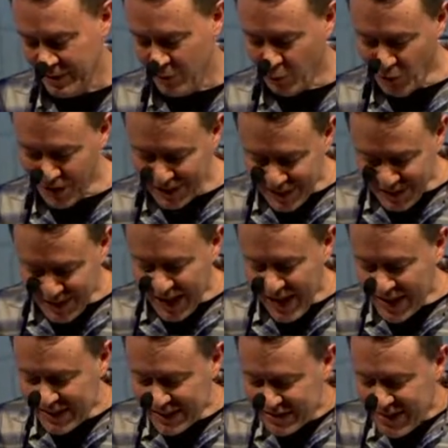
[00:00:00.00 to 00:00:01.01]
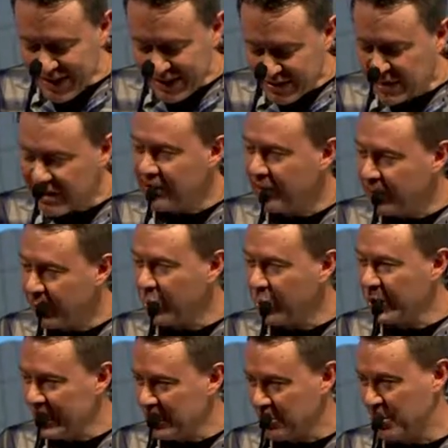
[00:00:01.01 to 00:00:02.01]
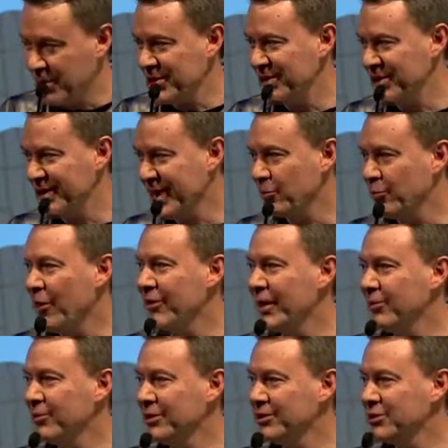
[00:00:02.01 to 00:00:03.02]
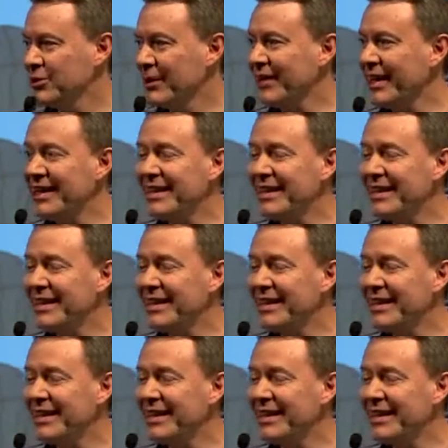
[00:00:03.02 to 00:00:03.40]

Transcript: What he's saying is they didn't fully appreciate what they were doing. They